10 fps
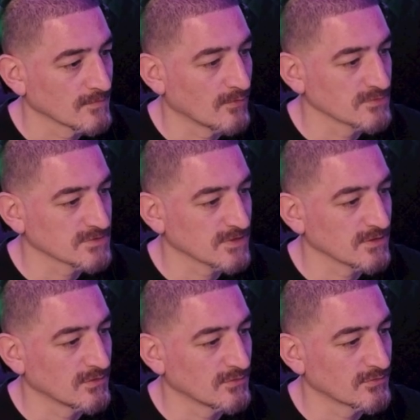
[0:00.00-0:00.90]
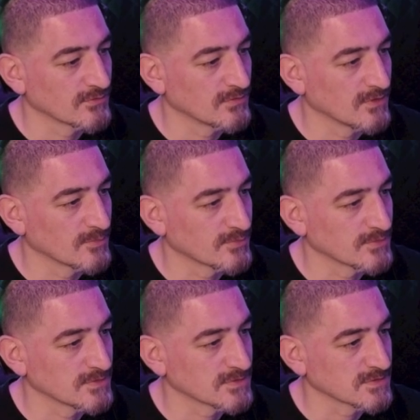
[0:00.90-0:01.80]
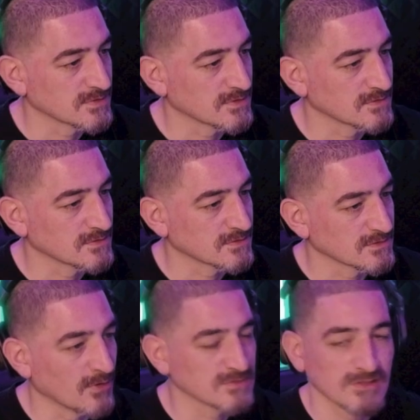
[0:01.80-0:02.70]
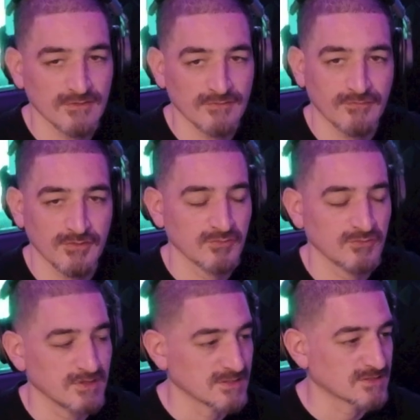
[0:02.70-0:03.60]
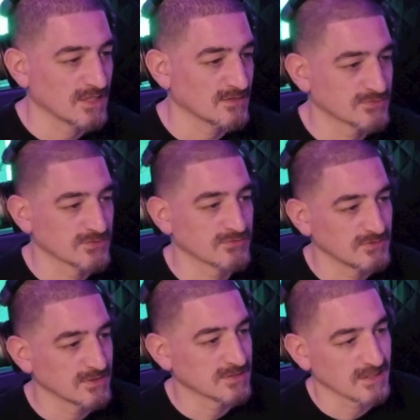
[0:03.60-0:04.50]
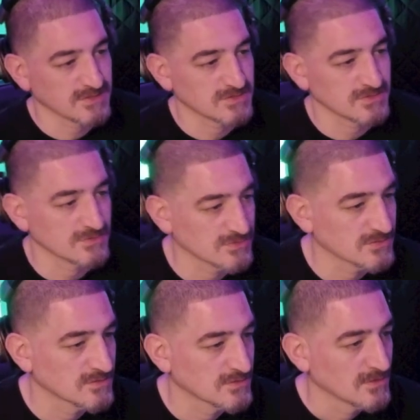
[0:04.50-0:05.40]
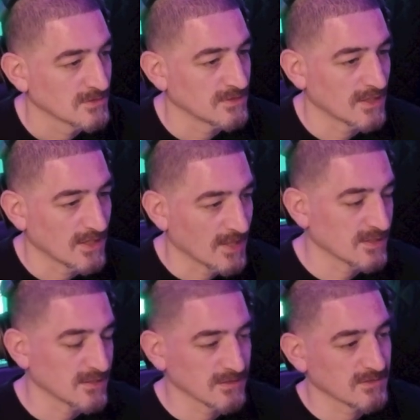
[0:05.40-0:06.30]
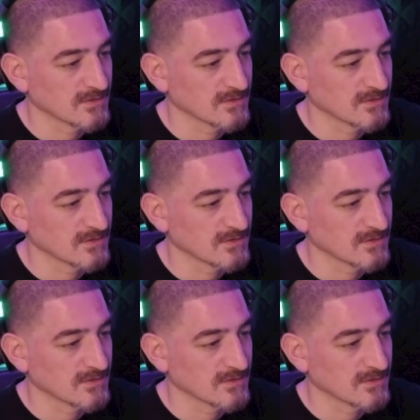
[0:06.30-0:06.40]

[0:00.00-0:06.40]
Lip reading: I always like going through all the presets because I'm always looking for unique sounds or unique textures that I can